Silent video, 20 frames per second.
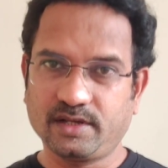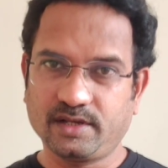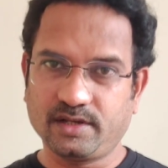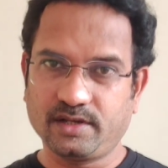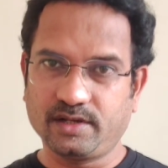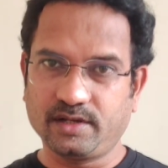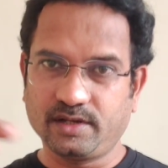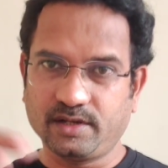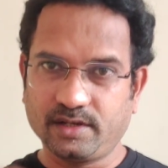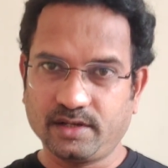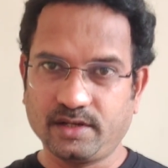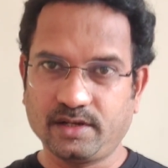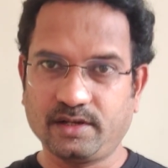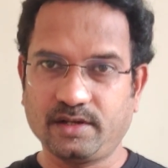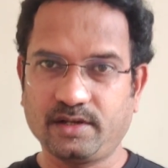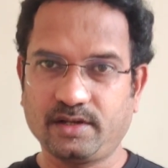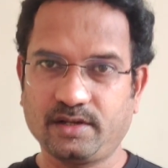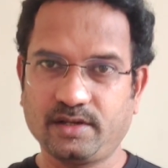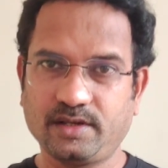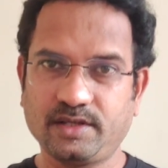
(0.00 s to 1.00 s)
uh,
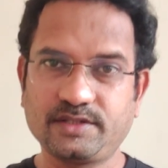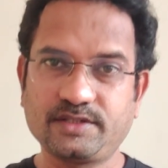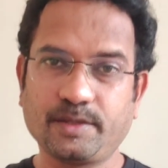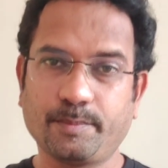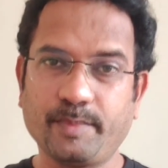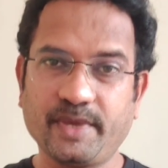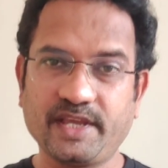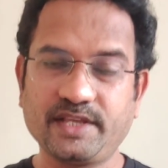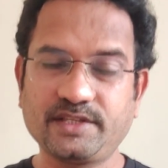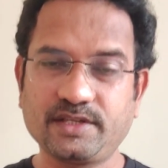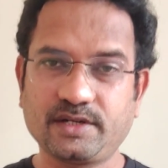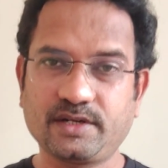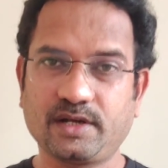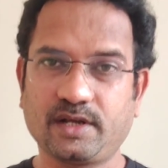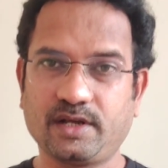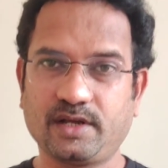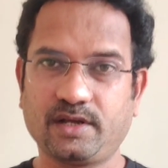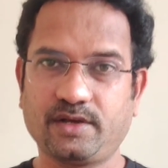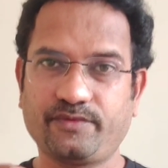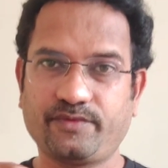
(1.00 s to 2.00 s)
uh, is the major
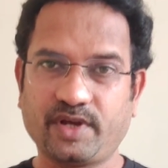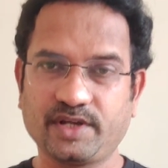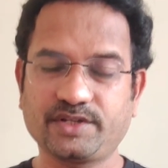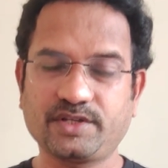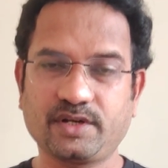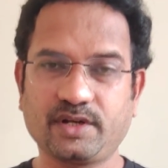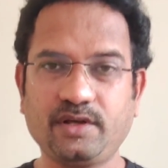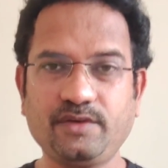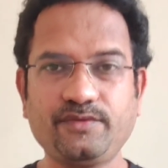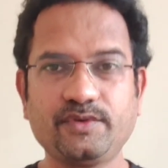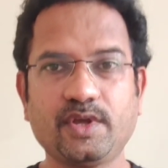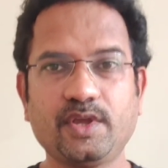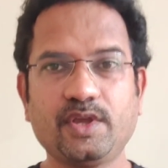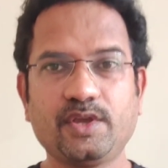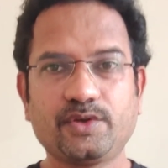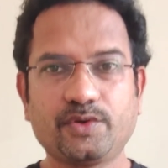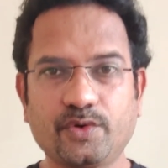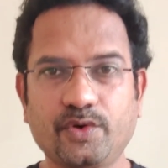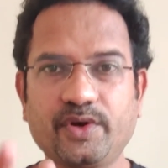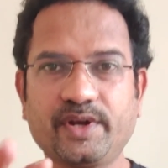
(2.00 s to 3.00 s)
uh, function of
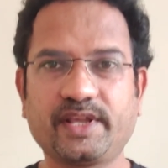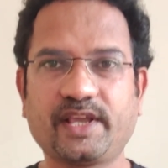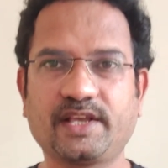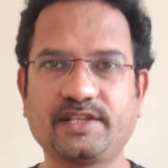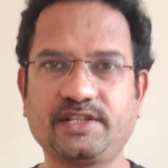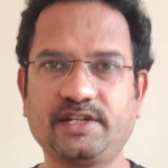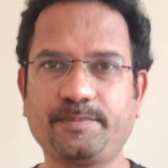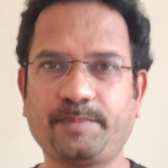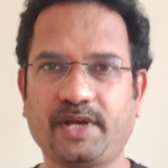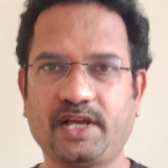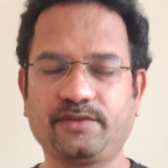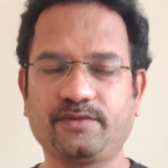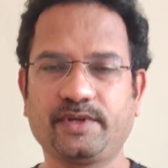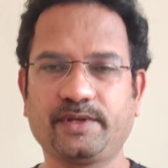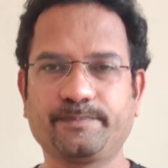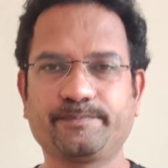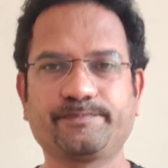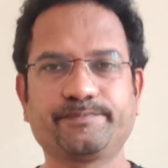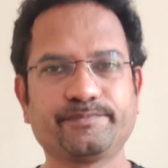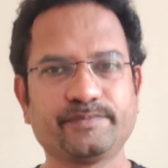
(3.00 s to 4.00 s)
uronic acid
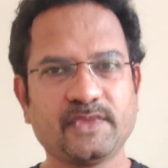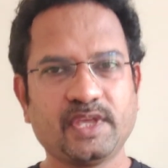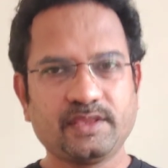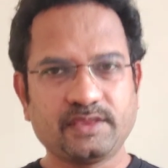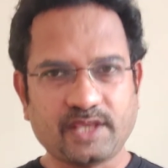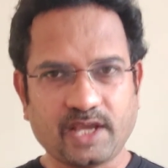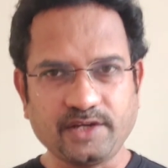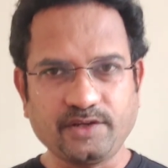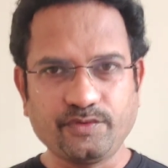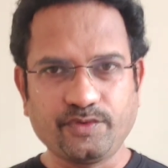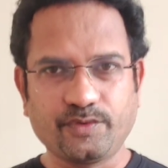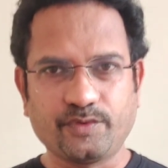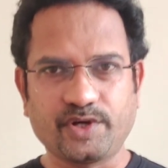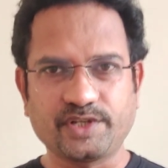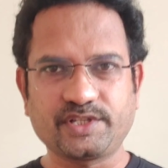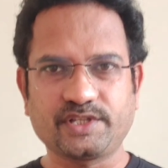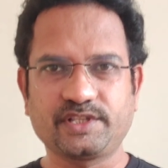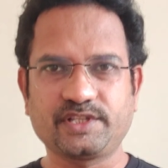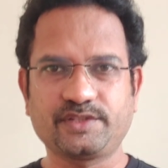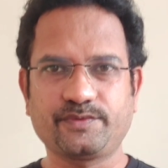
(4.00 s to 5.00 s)
pathway. Thank you for
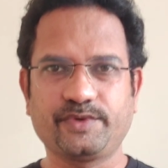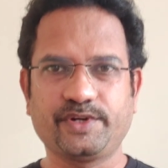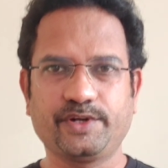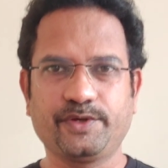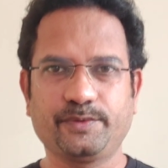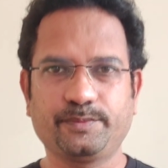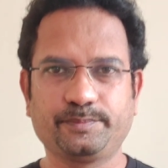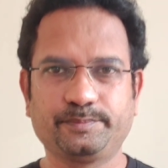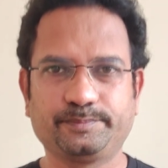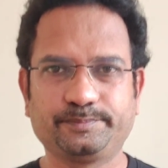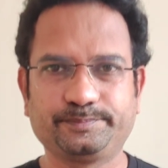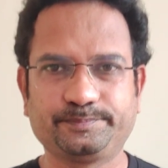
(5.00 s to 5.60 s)
watching this video.